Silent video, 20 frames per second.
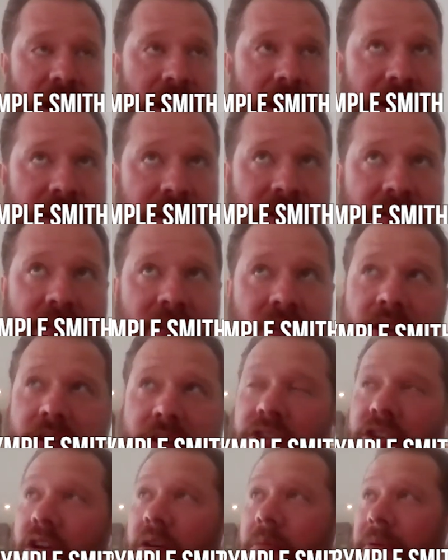I got
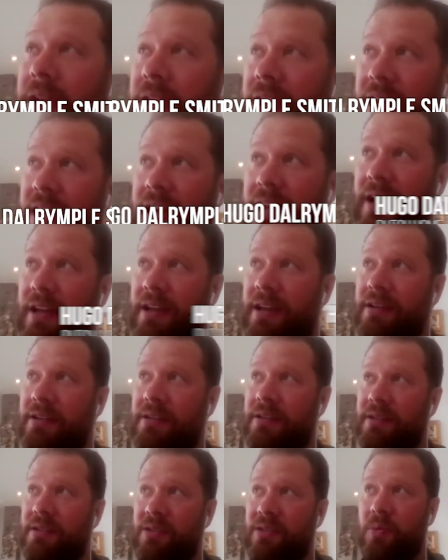a job here
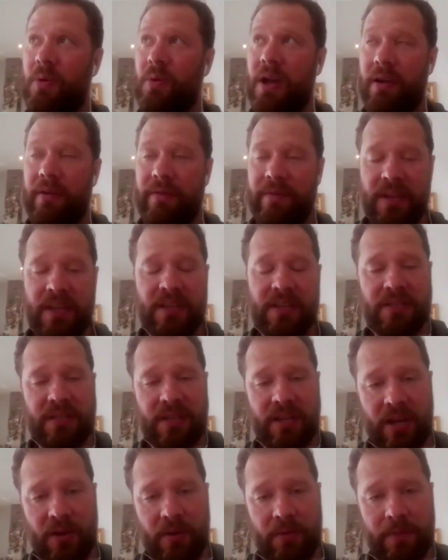12
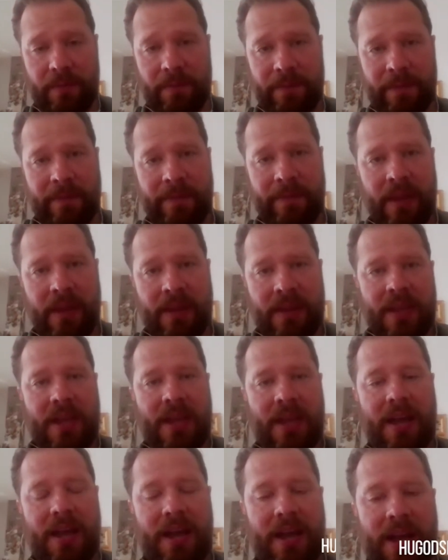years ago
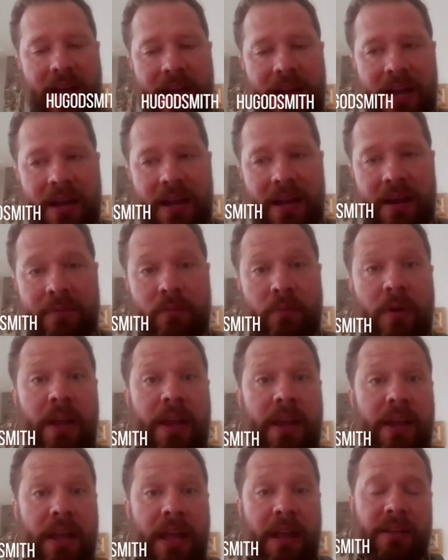and
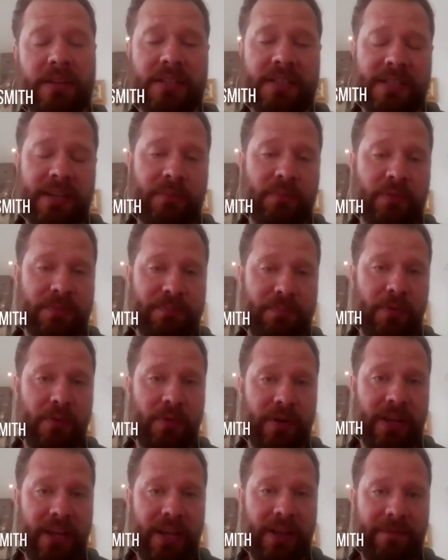my eldest son was
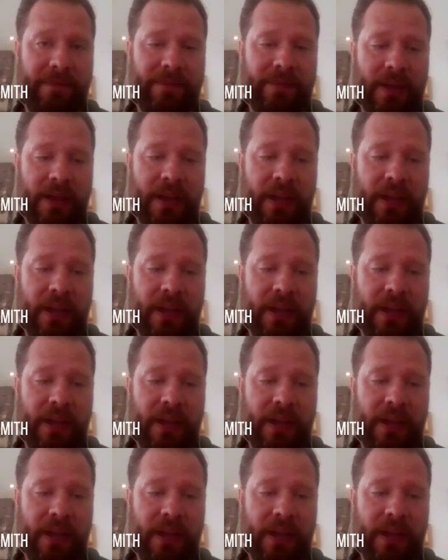born here.